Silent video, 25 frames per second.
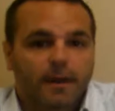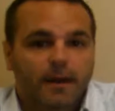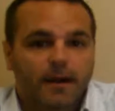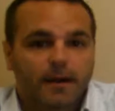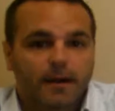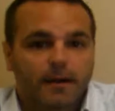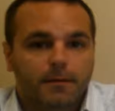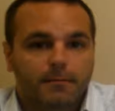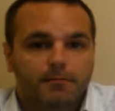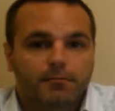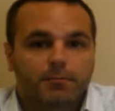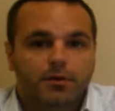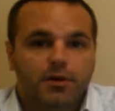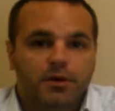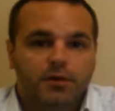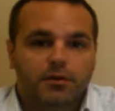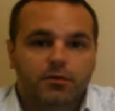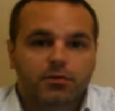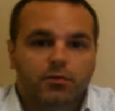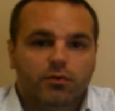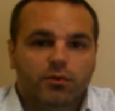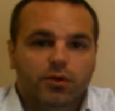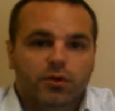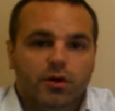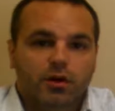Um,
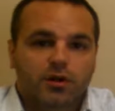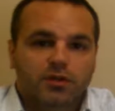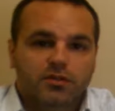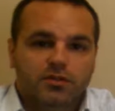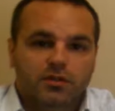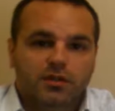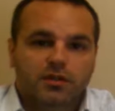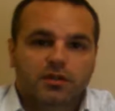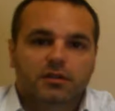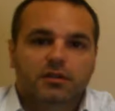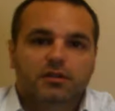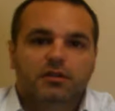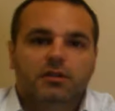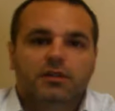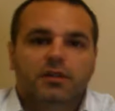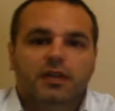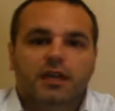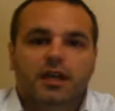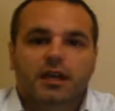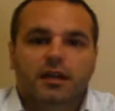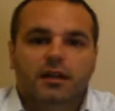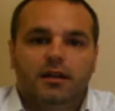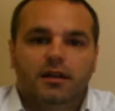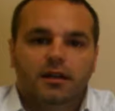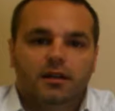but they're also going to look
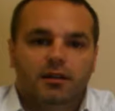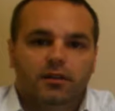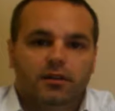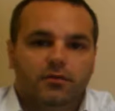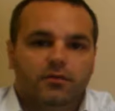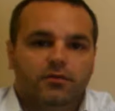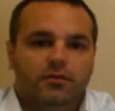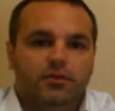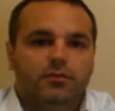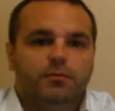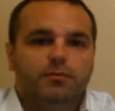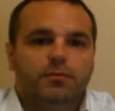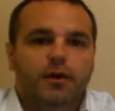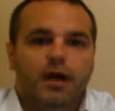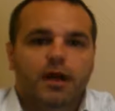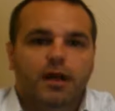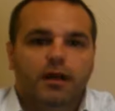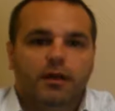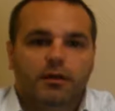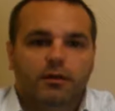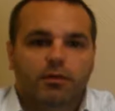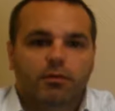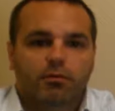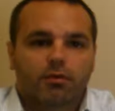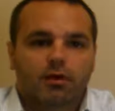at, you know, if you're
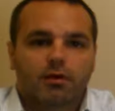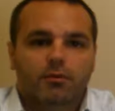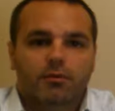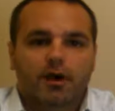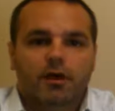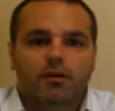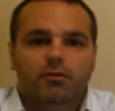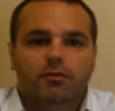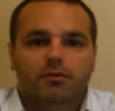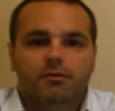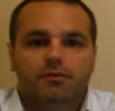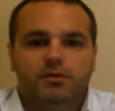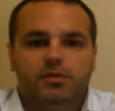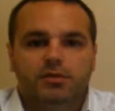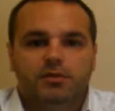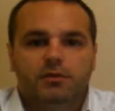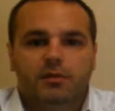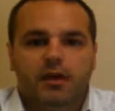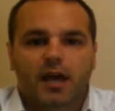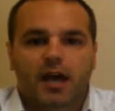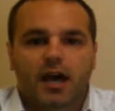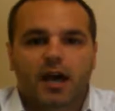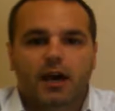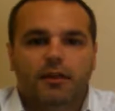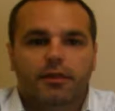buying a three bedroom, two
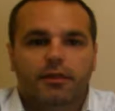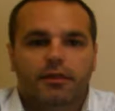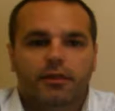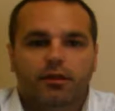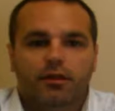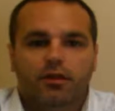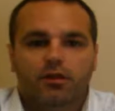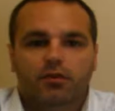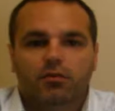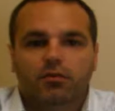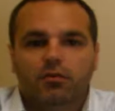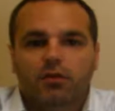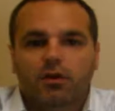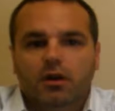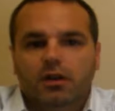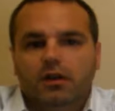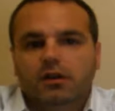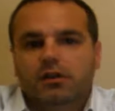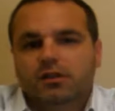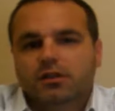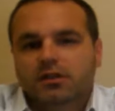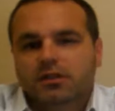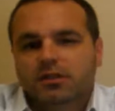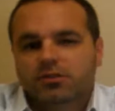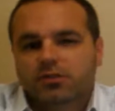bath, they're going to want to
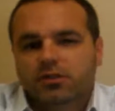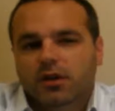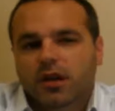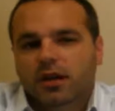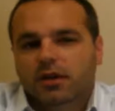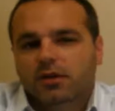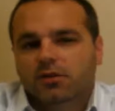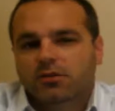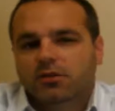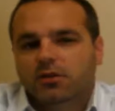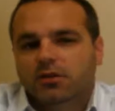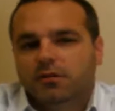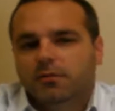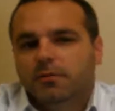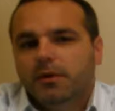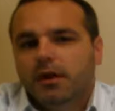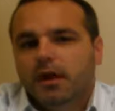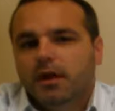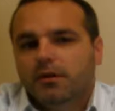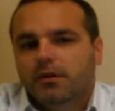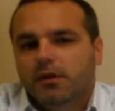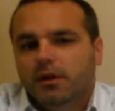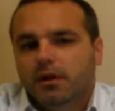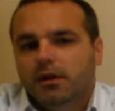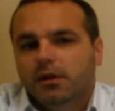try to
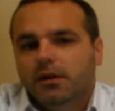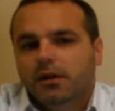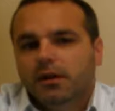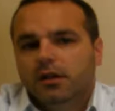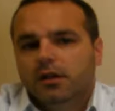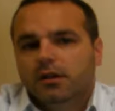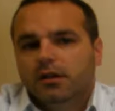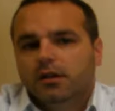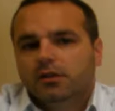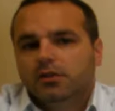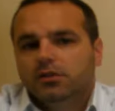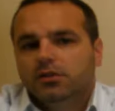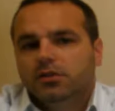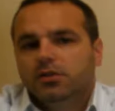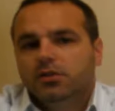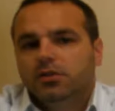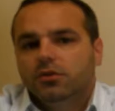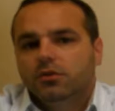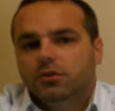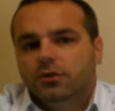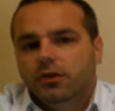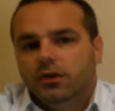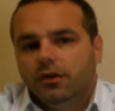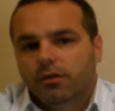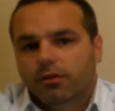compare it to
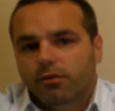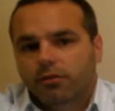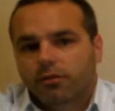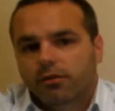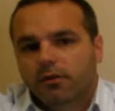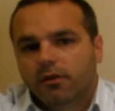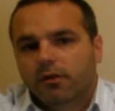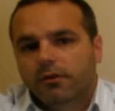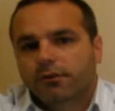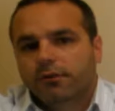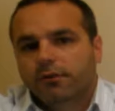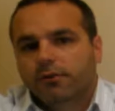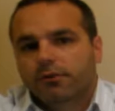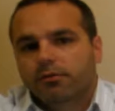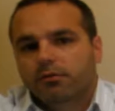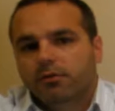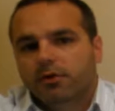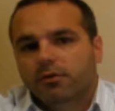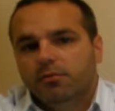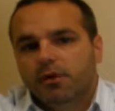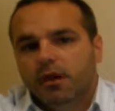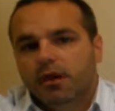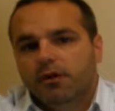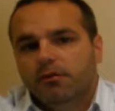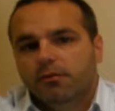another
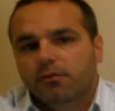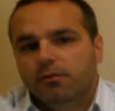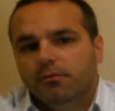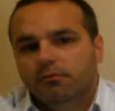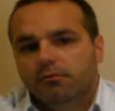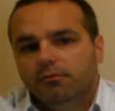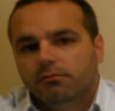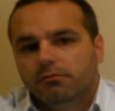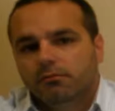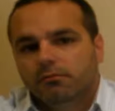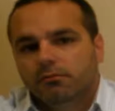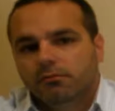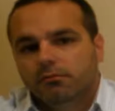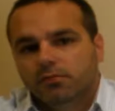three bedroom,